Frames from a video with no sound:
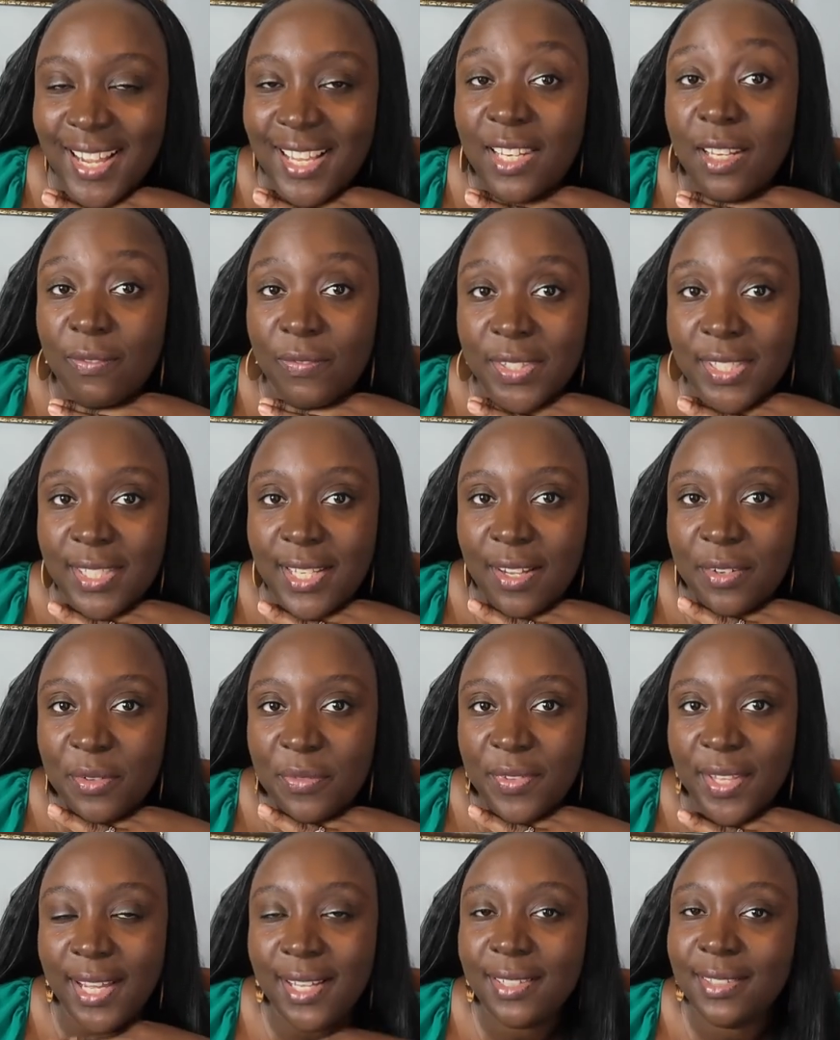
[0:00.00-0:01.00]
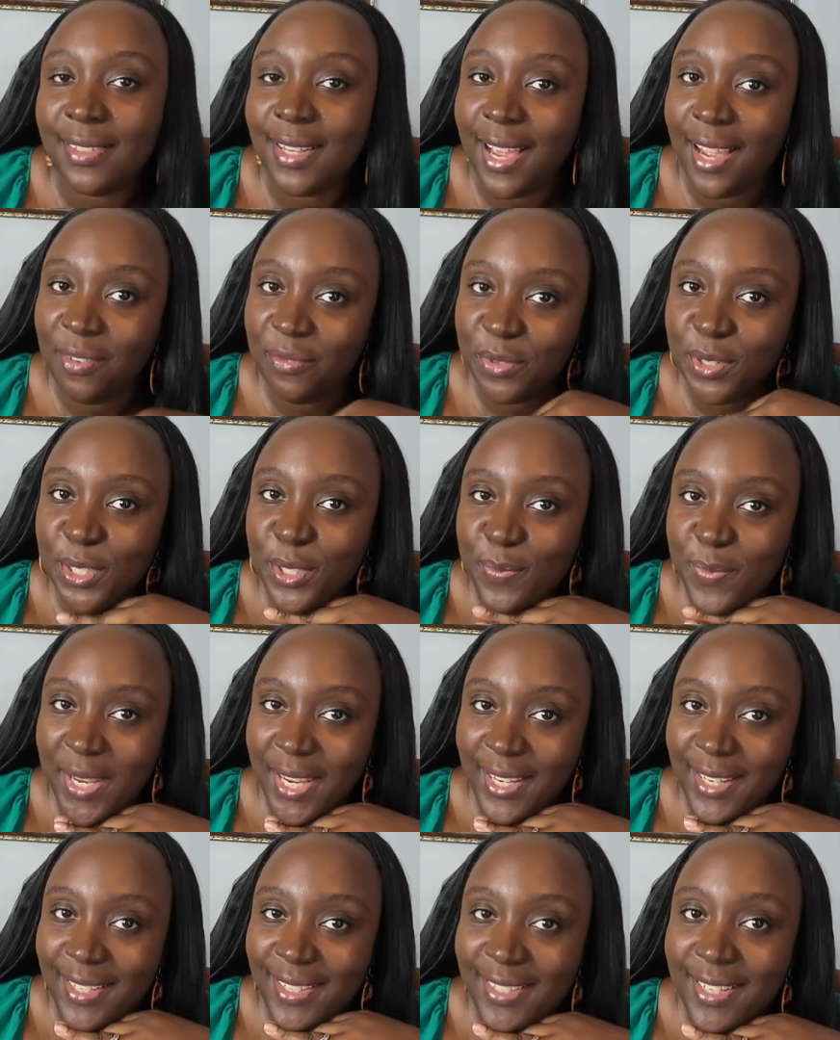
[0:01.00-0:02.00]
I love the sound of that.
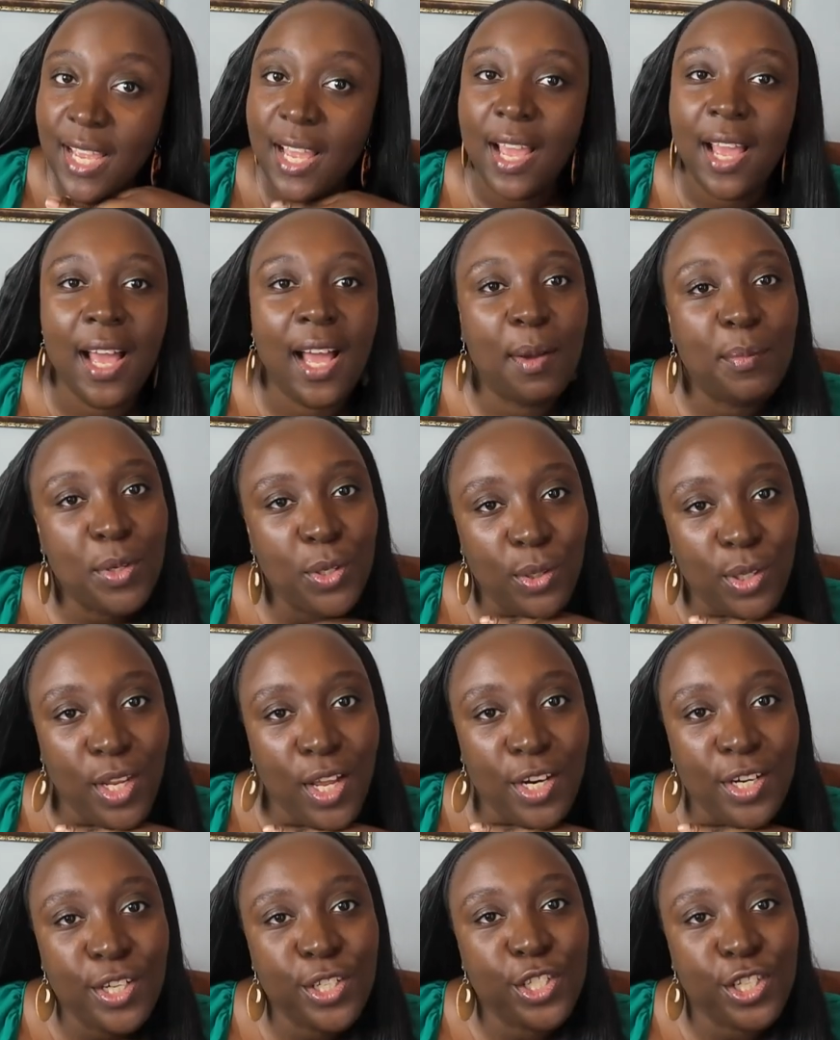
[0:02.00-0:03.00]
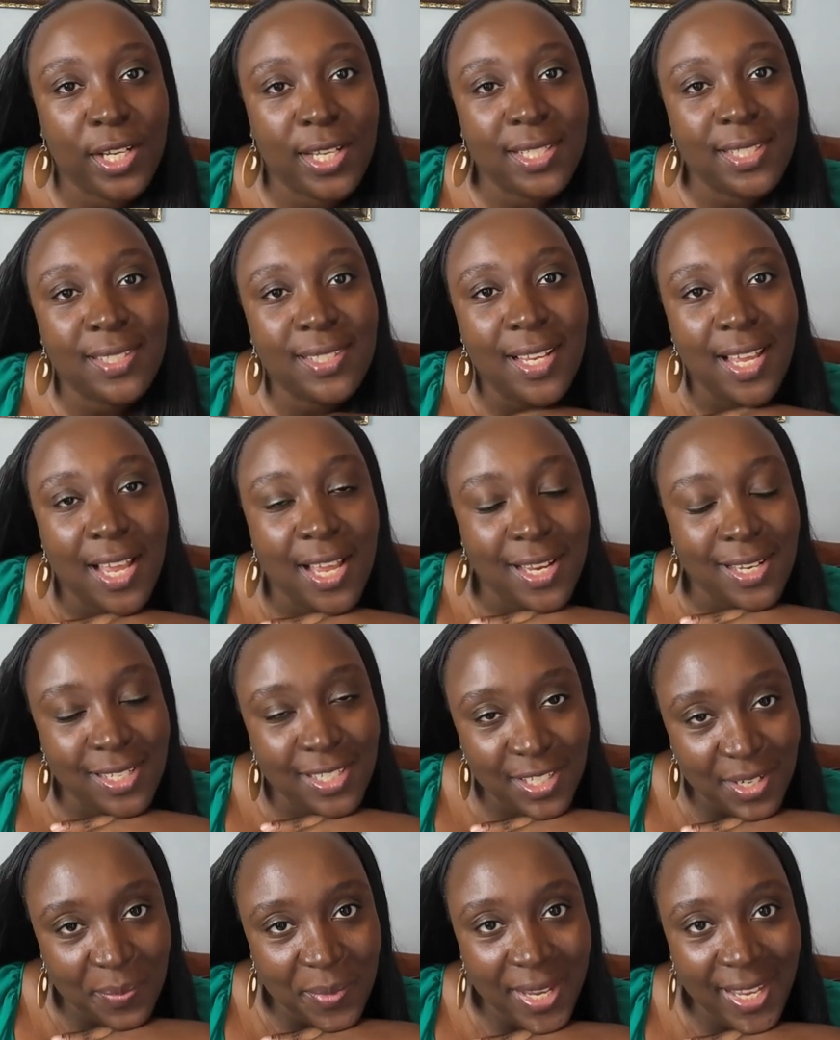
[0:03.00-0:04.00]
Afro-Jamaican. I'm no longer just
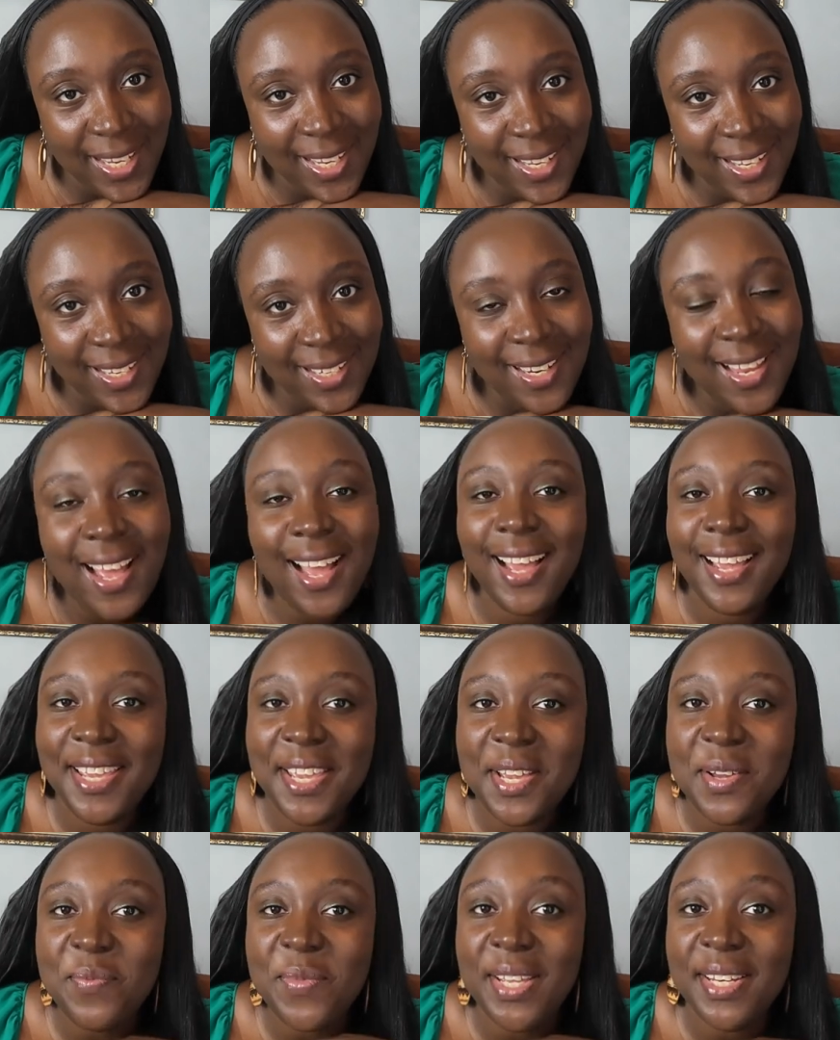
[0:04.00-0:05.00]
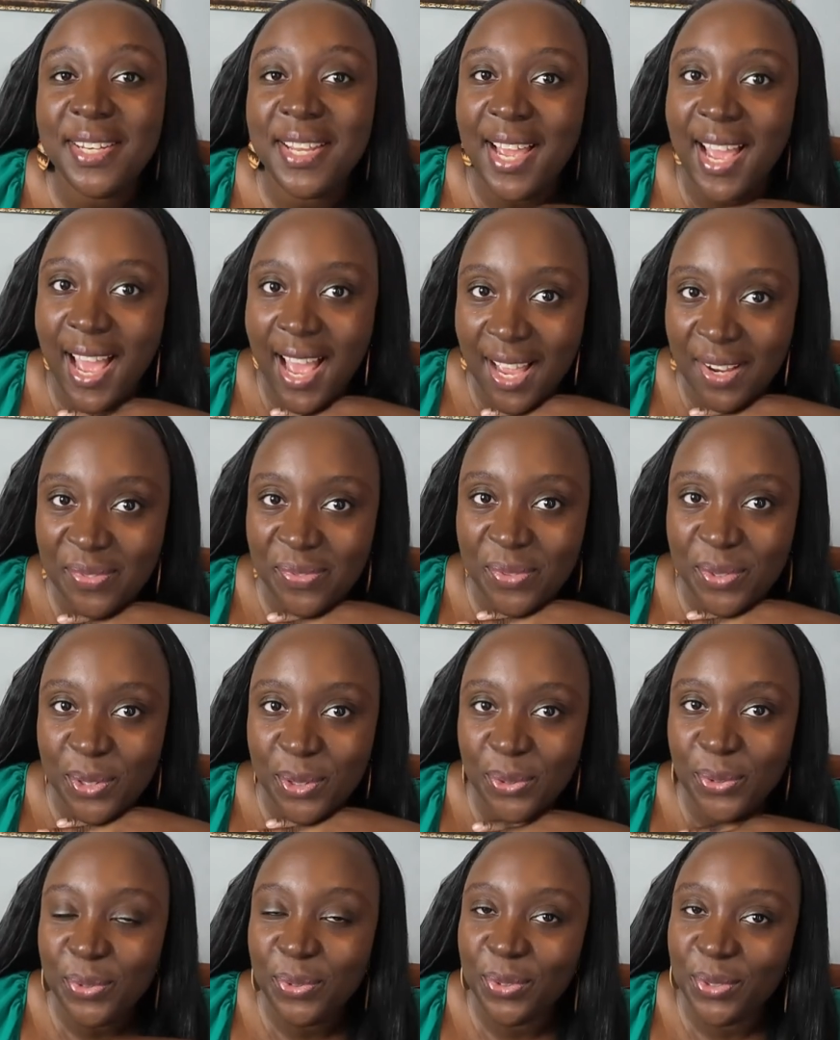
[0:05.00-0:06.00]
Jamaican. I am an
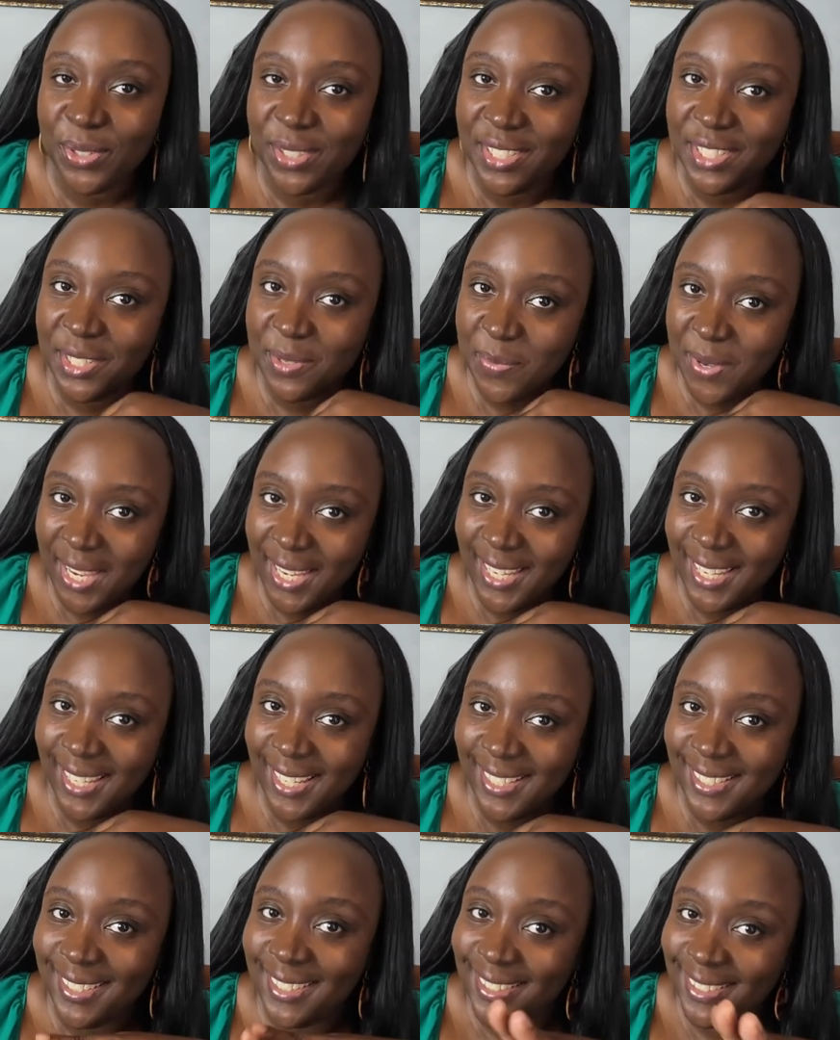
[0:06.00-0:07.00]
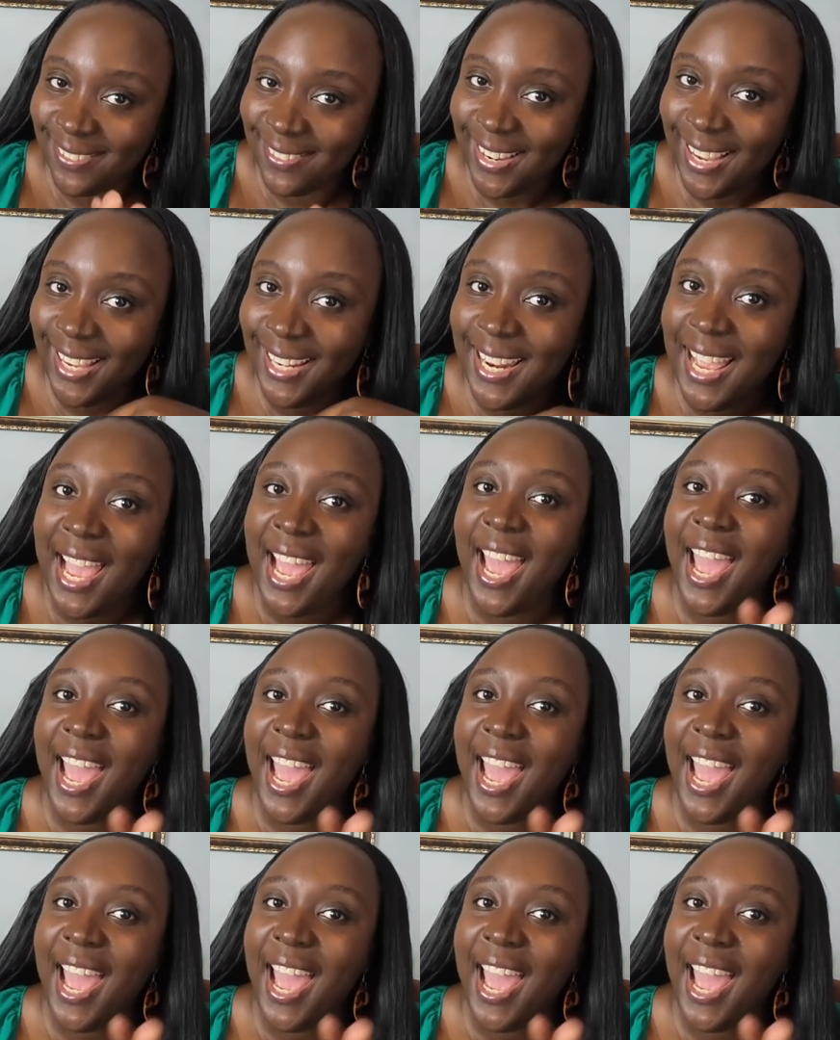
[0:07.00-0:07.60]
Afro-Jamaican, right?